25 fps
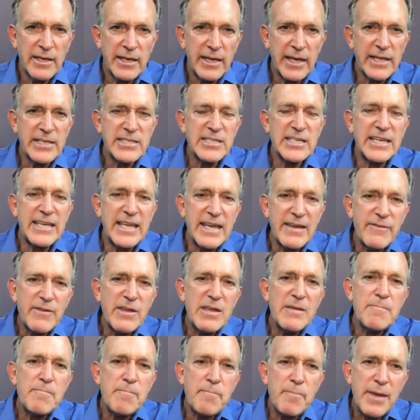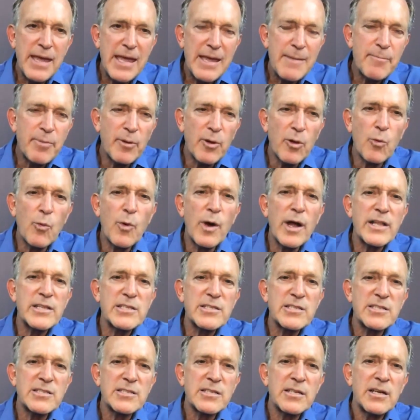It's giving people
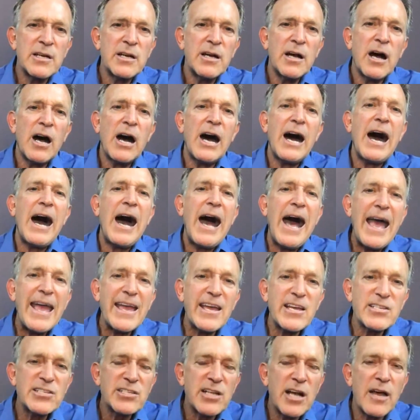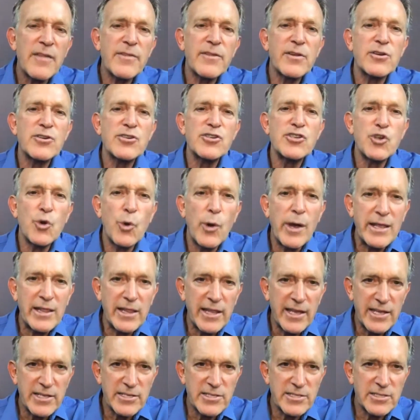what's highest on their joy
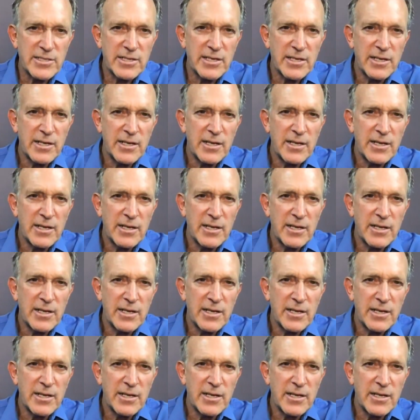list.